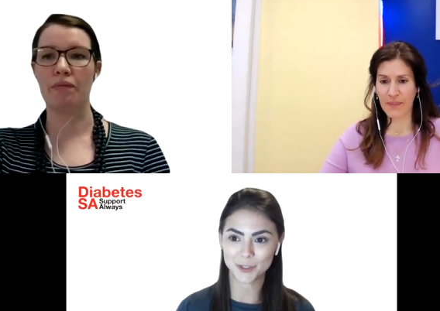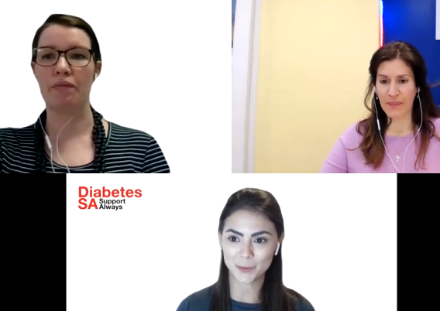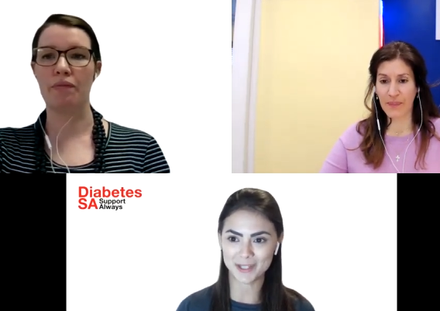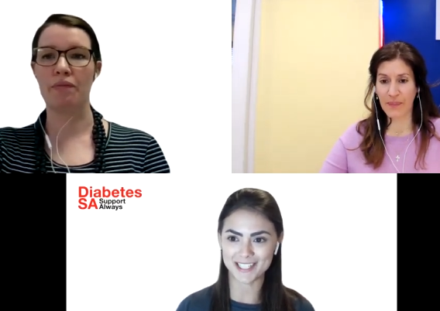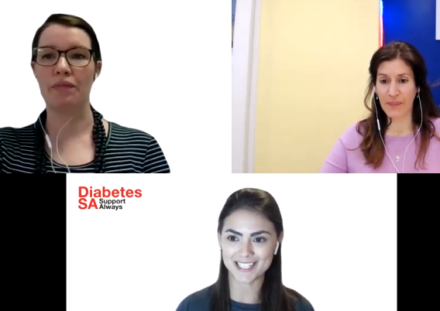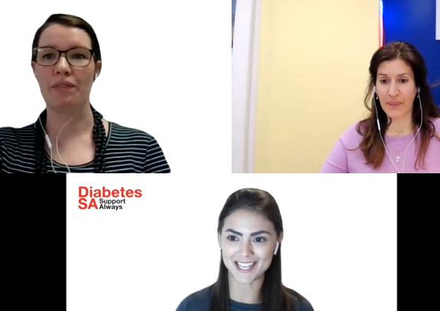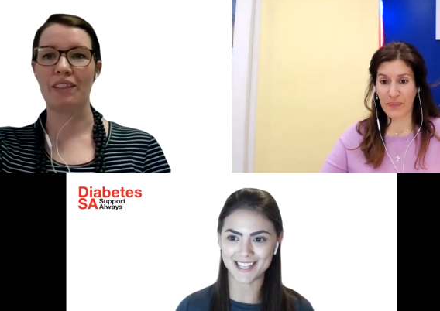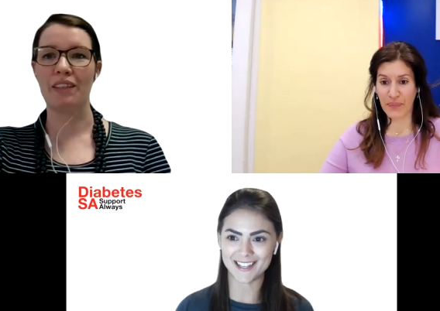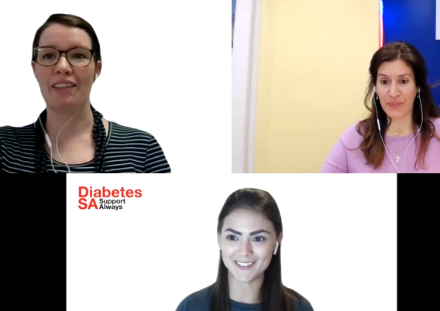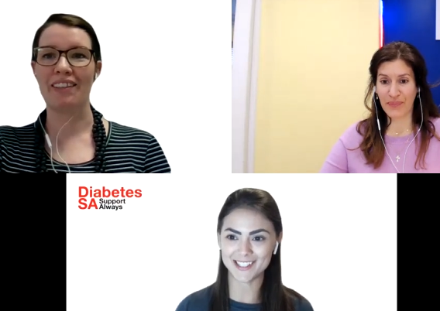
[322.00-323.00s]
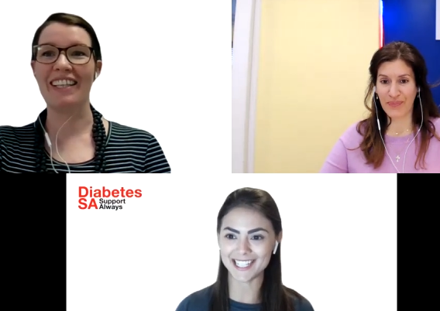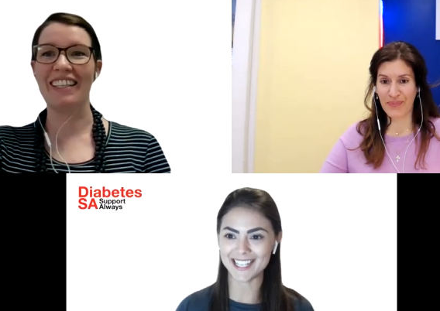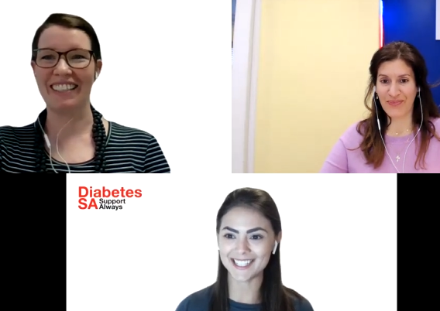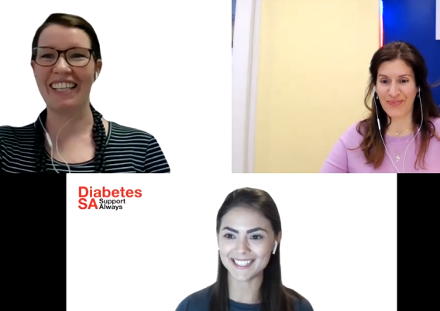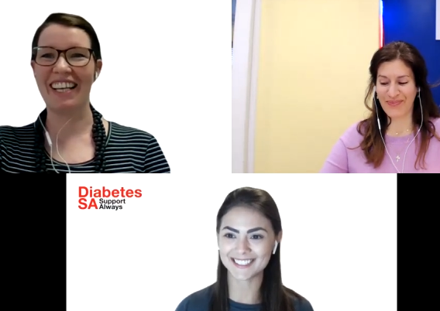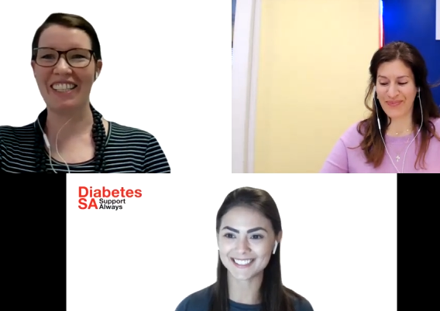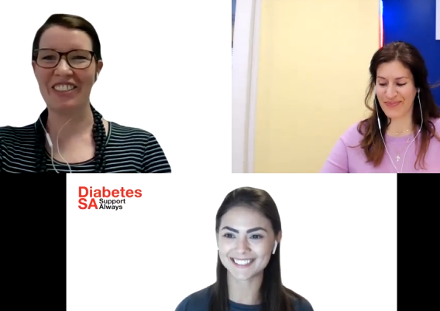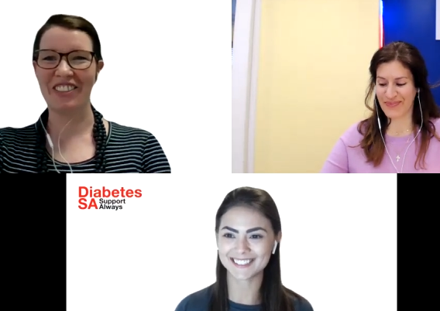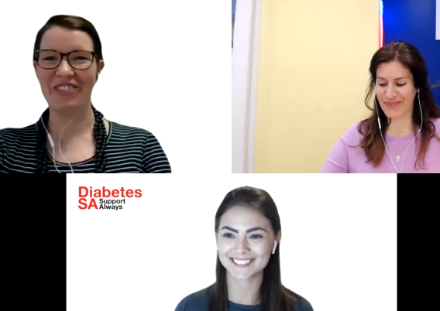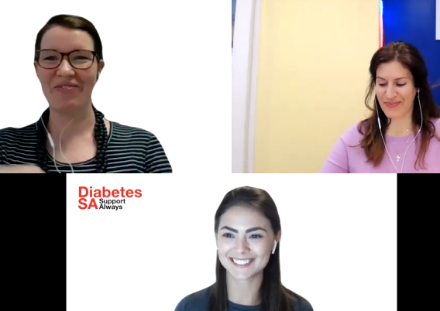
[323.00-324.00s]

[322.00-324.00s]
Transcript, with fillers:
Speaker 1: you want me to say that one sir? yeah sure